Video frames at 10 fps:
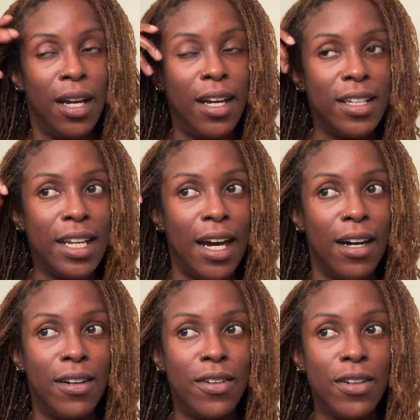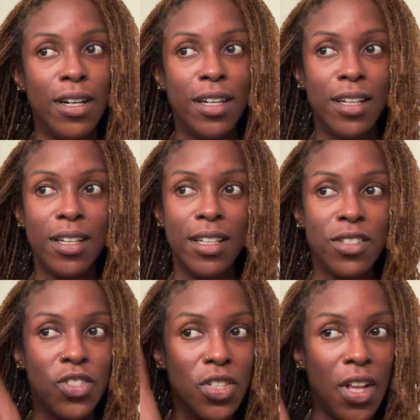And now
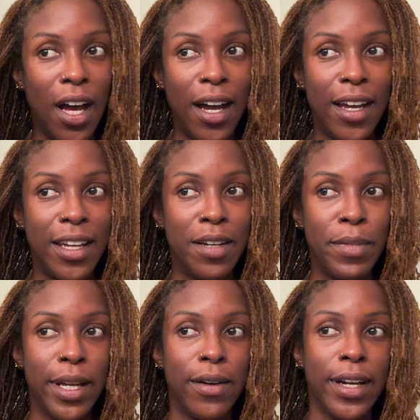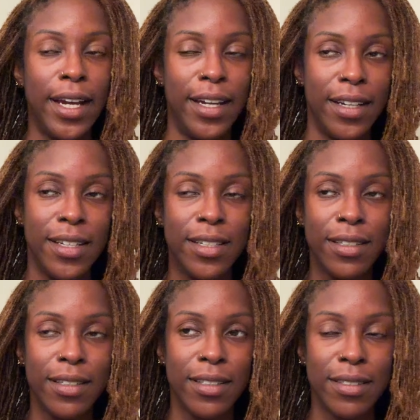it's July and I'm like, okay,
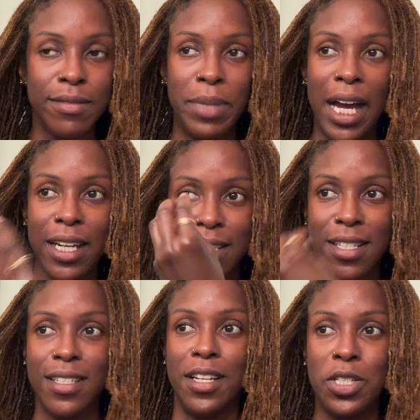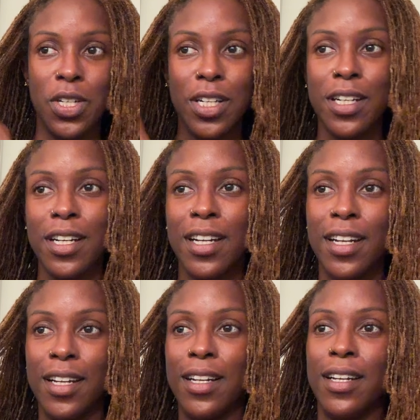back to center
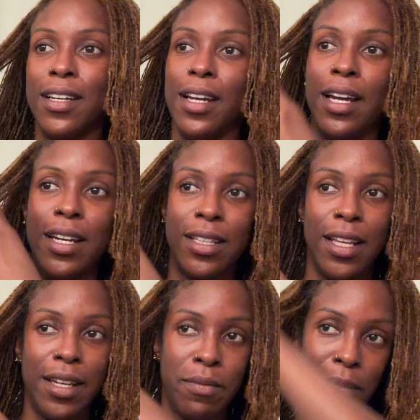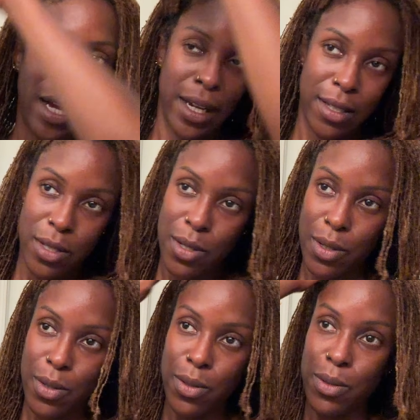and like back
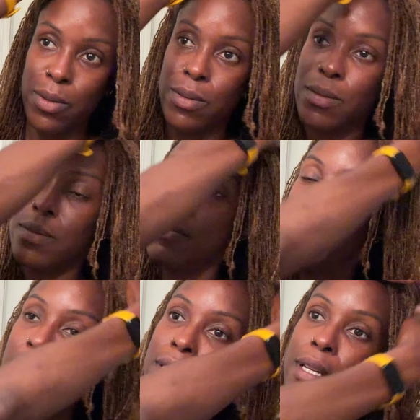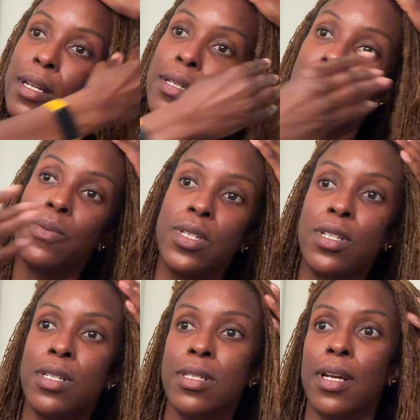to basics, which
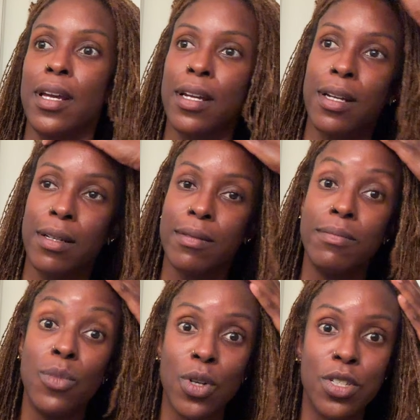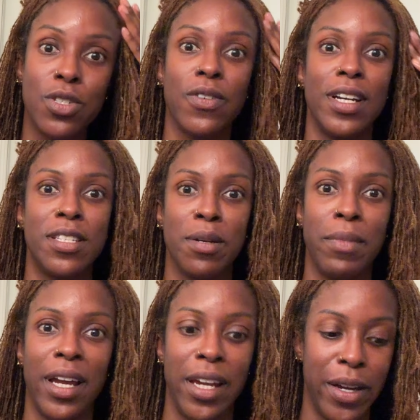is like moisturizing
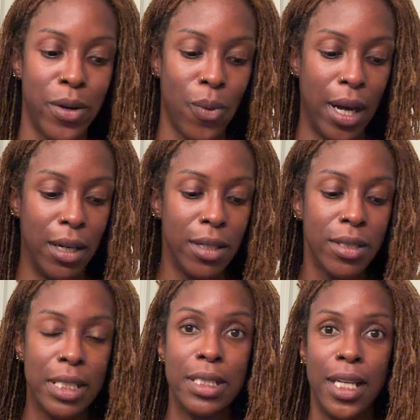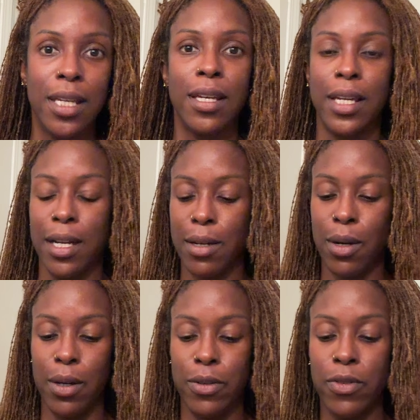my hair well and taking care
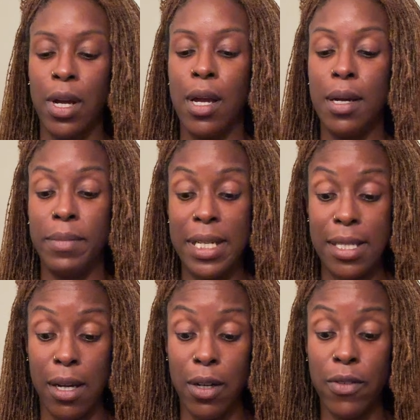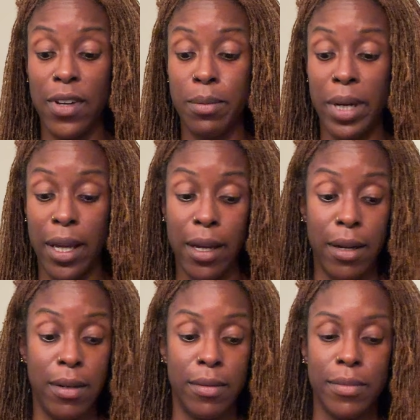of myself and my
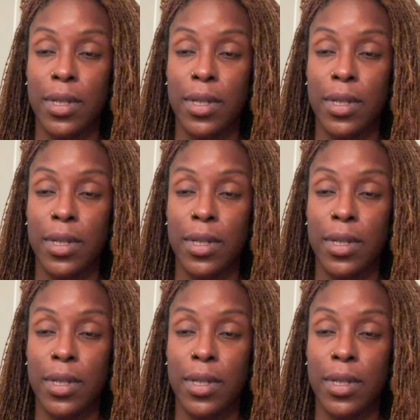hair.